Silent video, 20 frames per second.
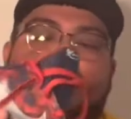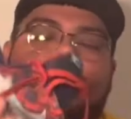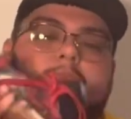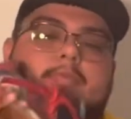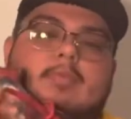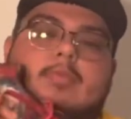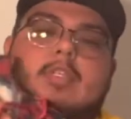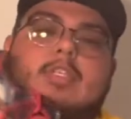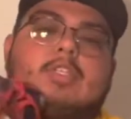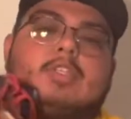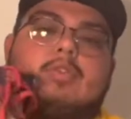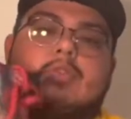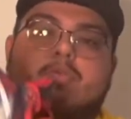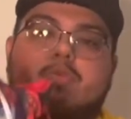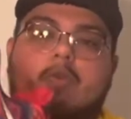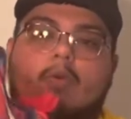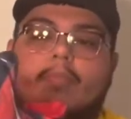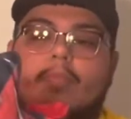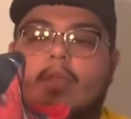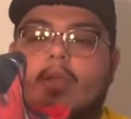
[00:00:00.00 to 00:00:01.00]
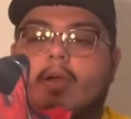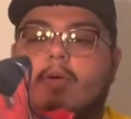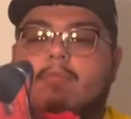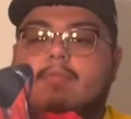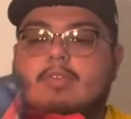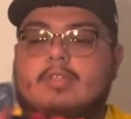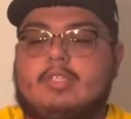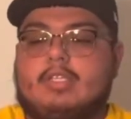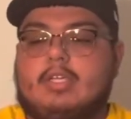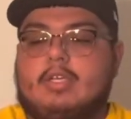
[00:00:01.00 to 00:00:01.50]
These shoes will be up for
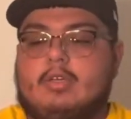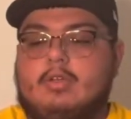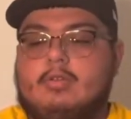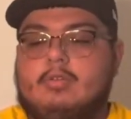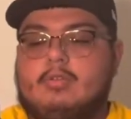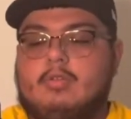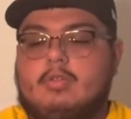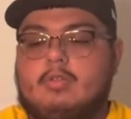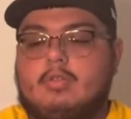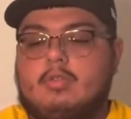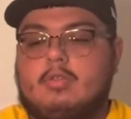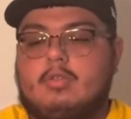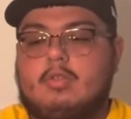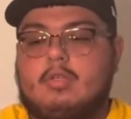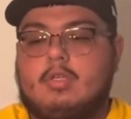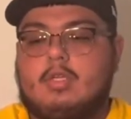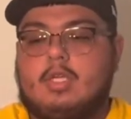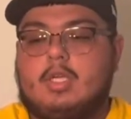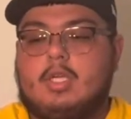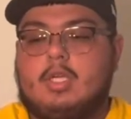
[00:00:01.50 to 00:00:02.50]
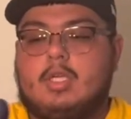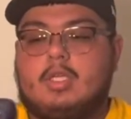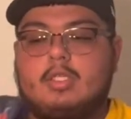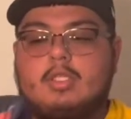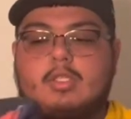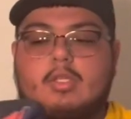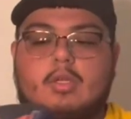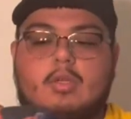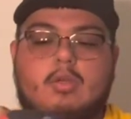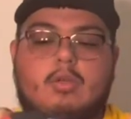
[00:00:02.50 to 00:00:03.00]
sale,
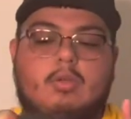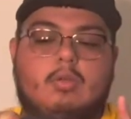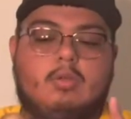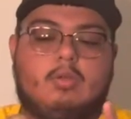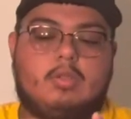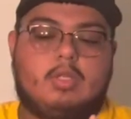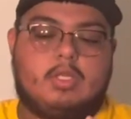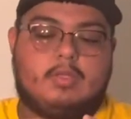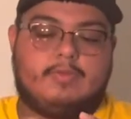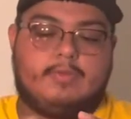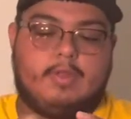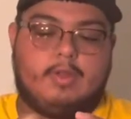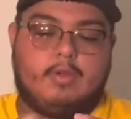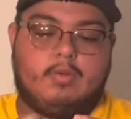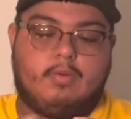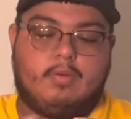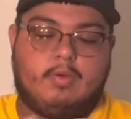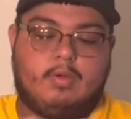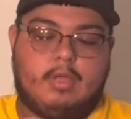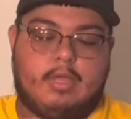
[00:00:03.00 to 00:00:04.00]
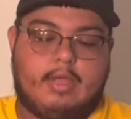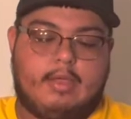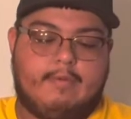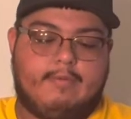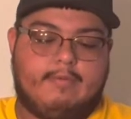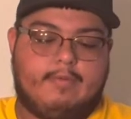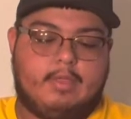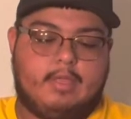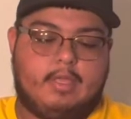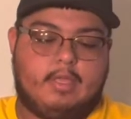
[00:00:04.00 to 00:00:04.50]
so this video will have
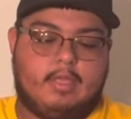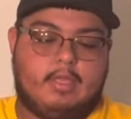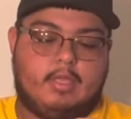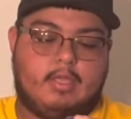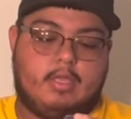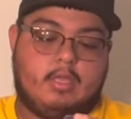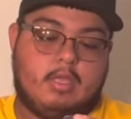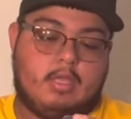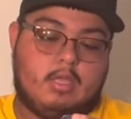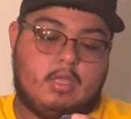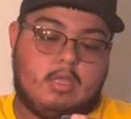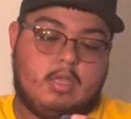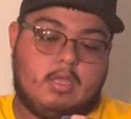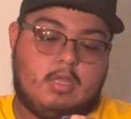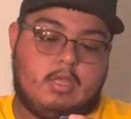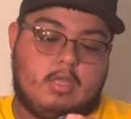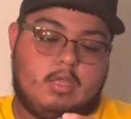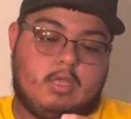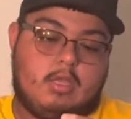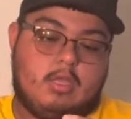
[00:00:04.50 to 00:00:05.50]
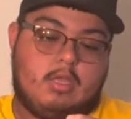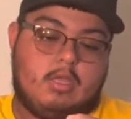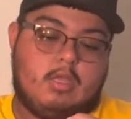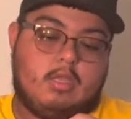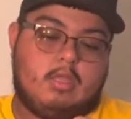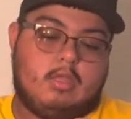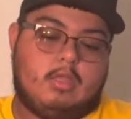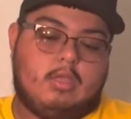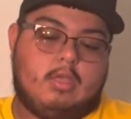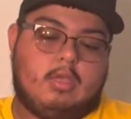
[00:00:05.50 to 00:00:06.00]
the
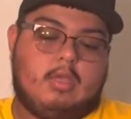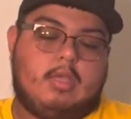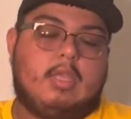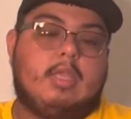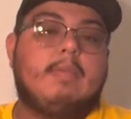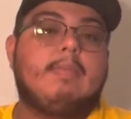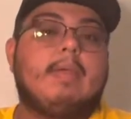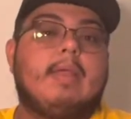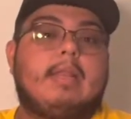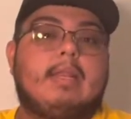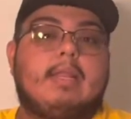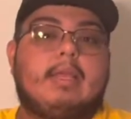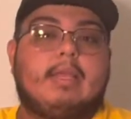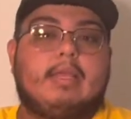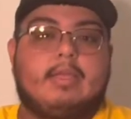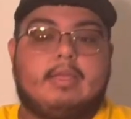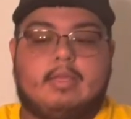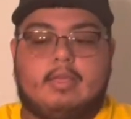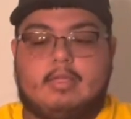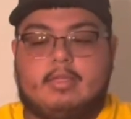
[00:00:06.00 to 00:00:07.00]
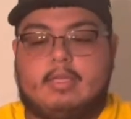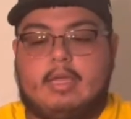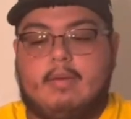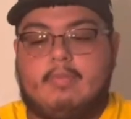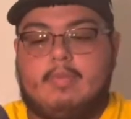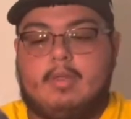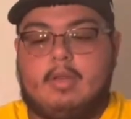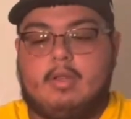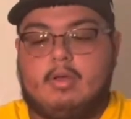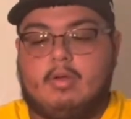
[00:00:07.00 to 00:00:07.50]
eBay link down
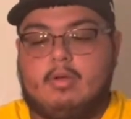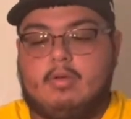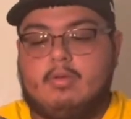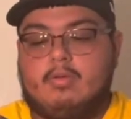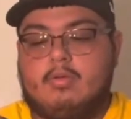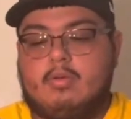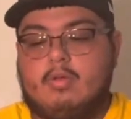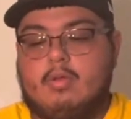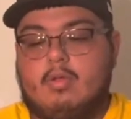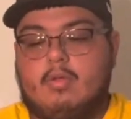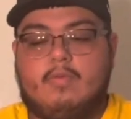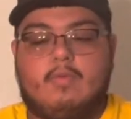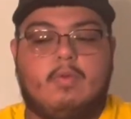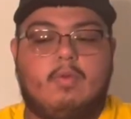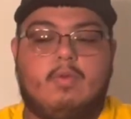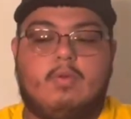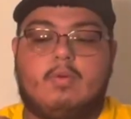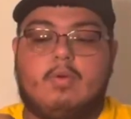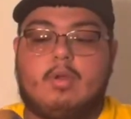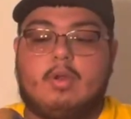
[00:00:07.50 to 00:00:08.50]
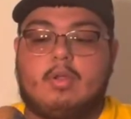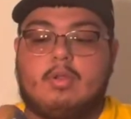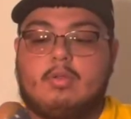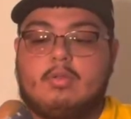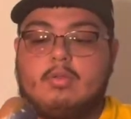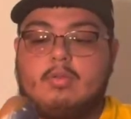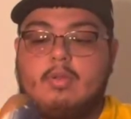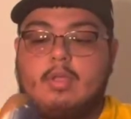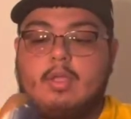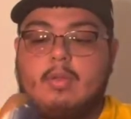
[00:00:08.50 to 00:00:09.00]
below if you don't want to go
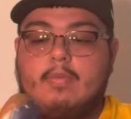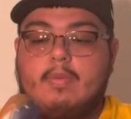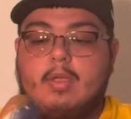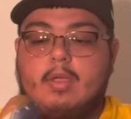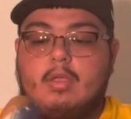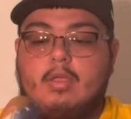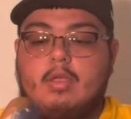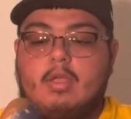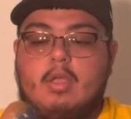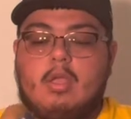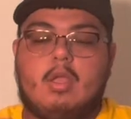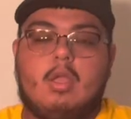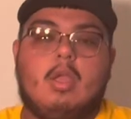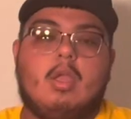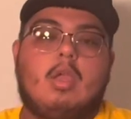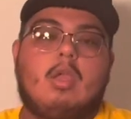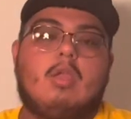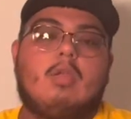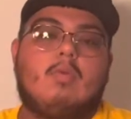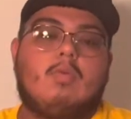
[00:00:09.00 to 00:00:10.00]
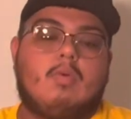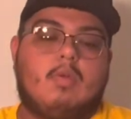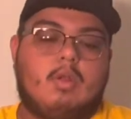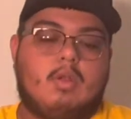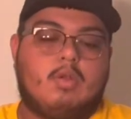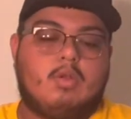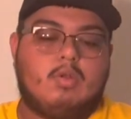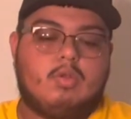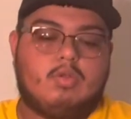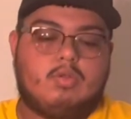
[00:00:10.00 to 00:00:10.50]
through eBay and you want to
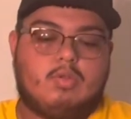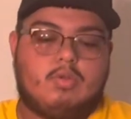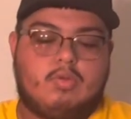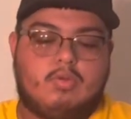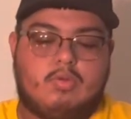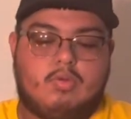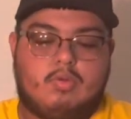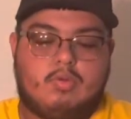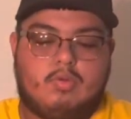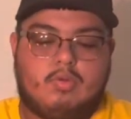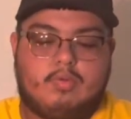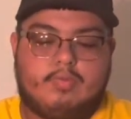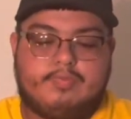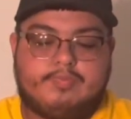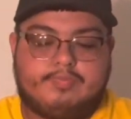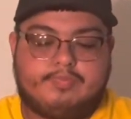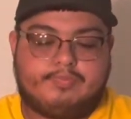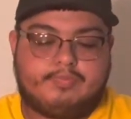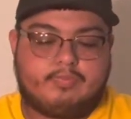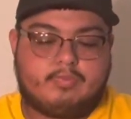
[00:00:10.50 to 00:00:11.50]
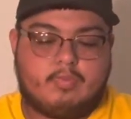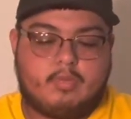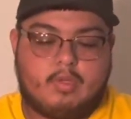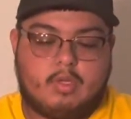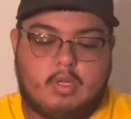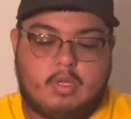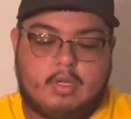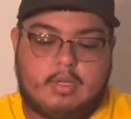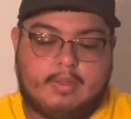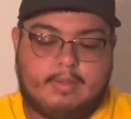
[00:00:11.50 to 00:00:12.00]
go through
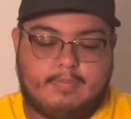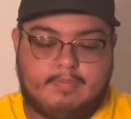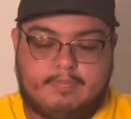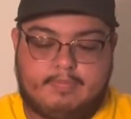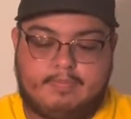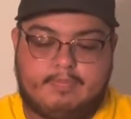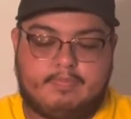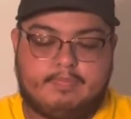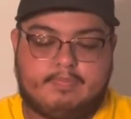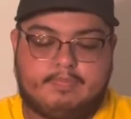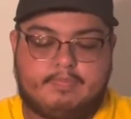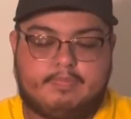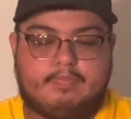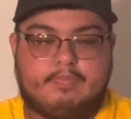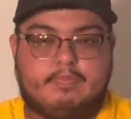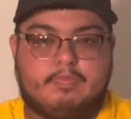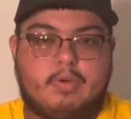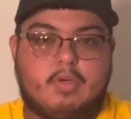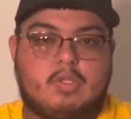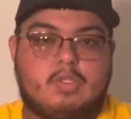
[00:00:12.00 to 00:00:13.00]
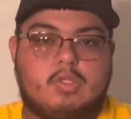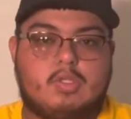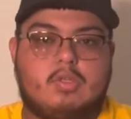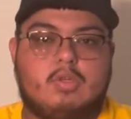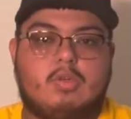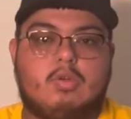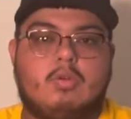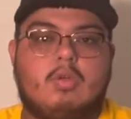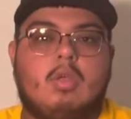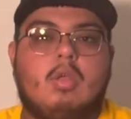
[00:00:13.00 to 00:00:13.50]
like
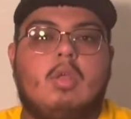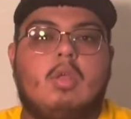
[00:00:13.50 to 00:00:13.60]
personal.